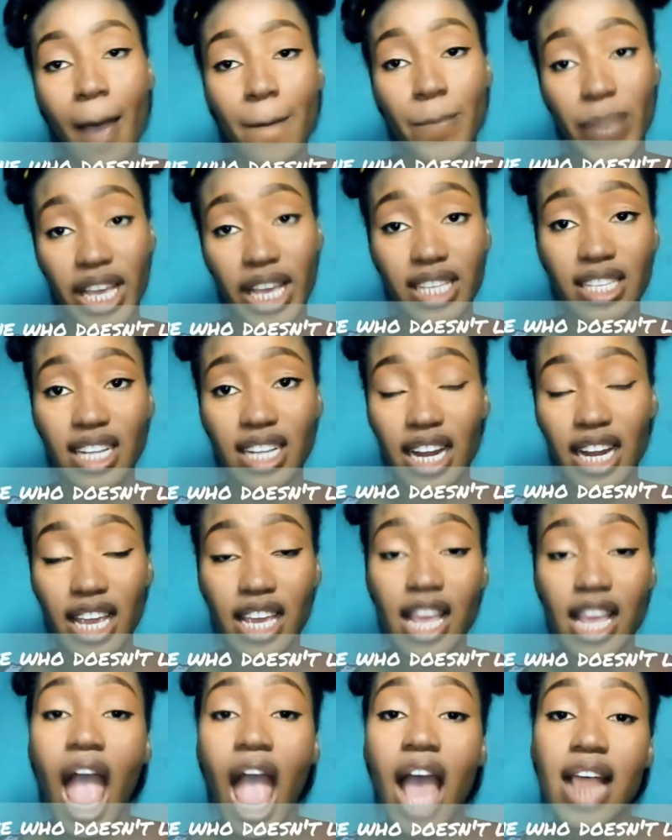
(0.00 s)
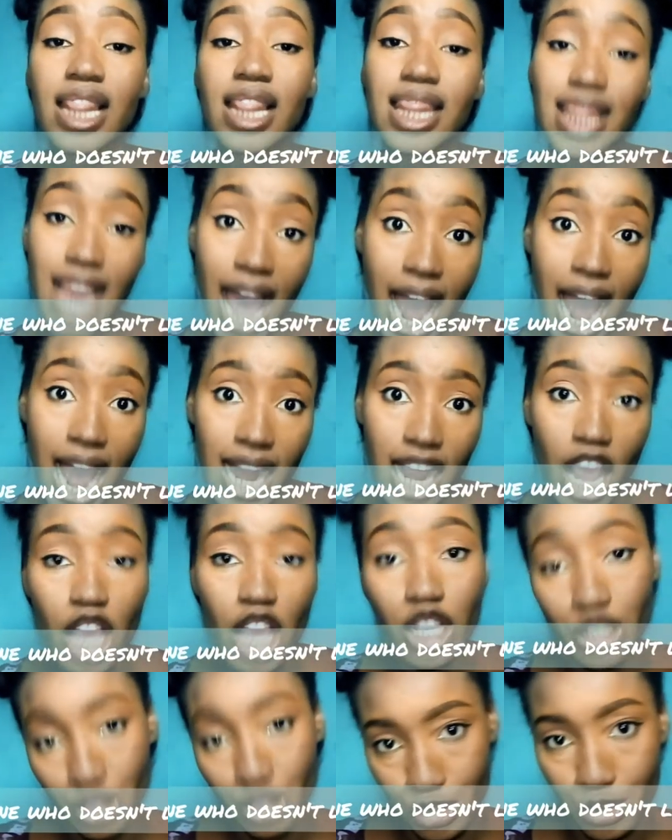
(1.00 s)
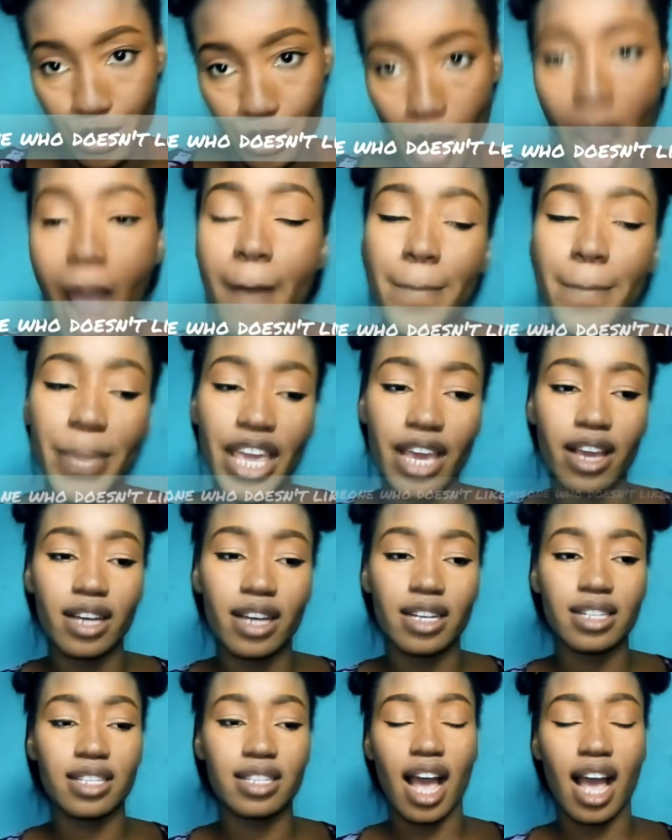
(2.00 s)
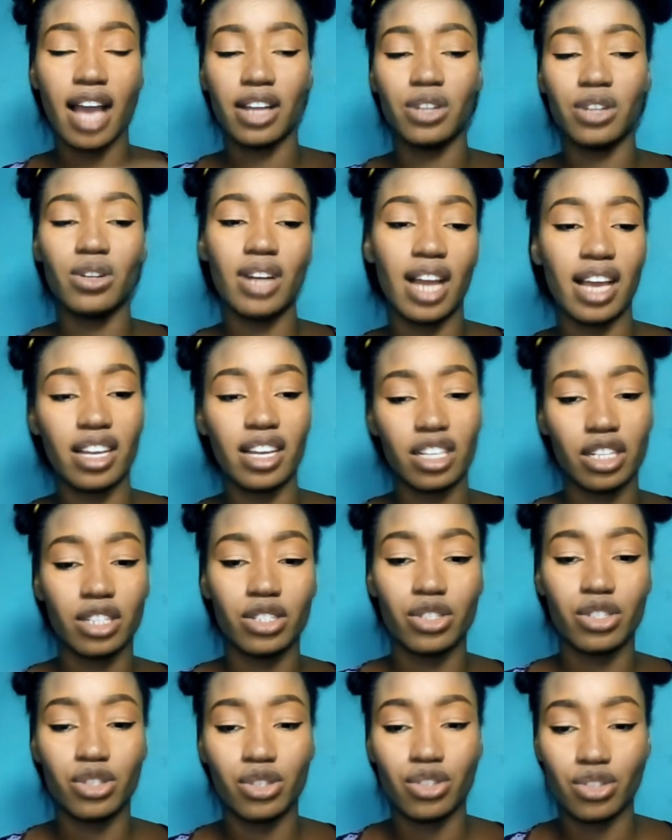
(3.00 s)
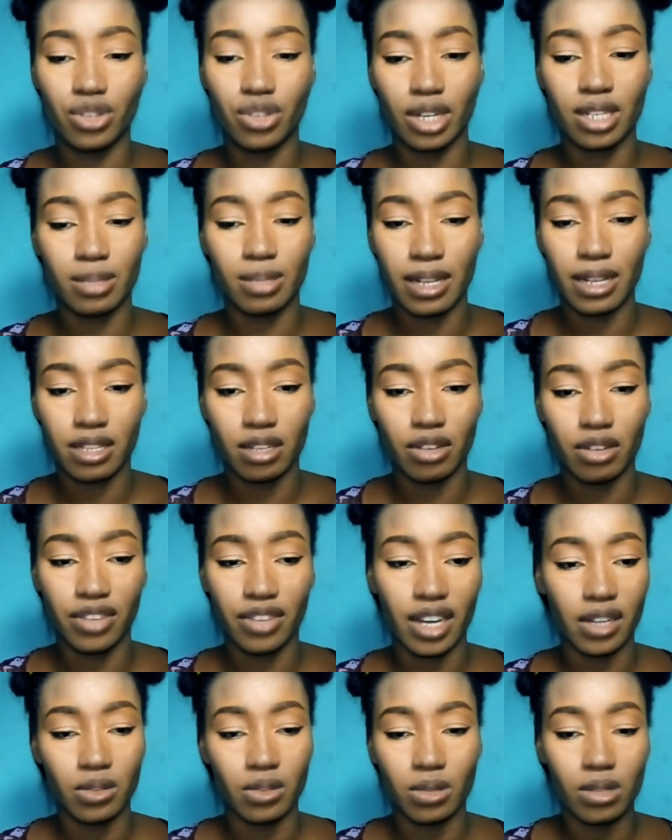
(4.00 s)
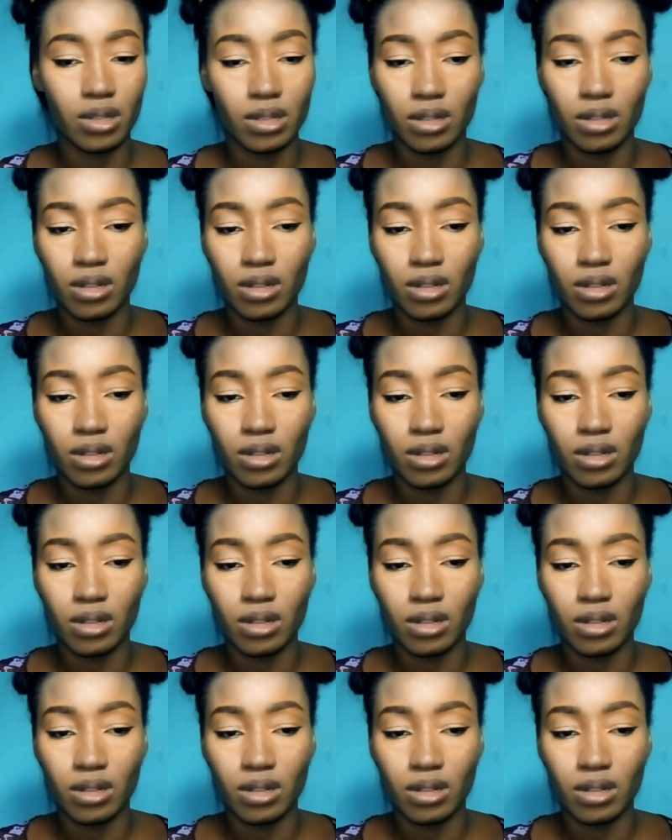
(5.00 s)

Basically, that is true because I don't like to stress myself out.